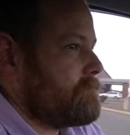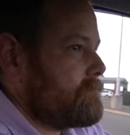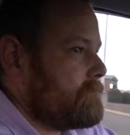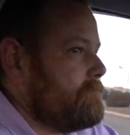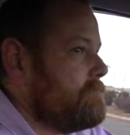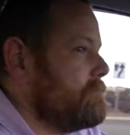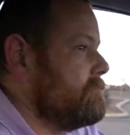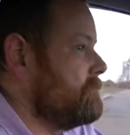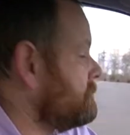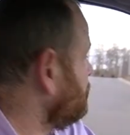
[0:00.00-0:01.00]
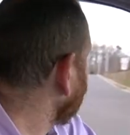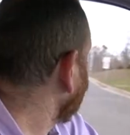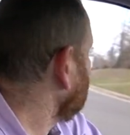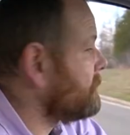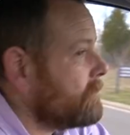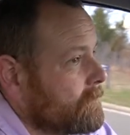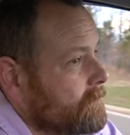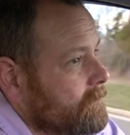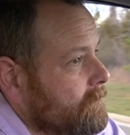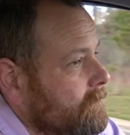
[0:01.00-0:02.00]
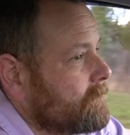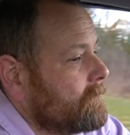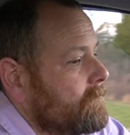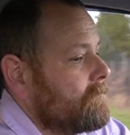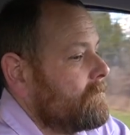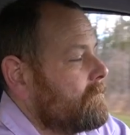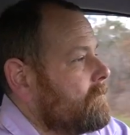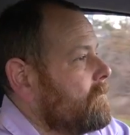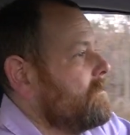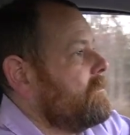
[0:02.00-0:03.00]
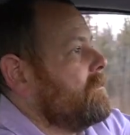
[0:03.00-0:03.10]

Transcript: Nothing is said.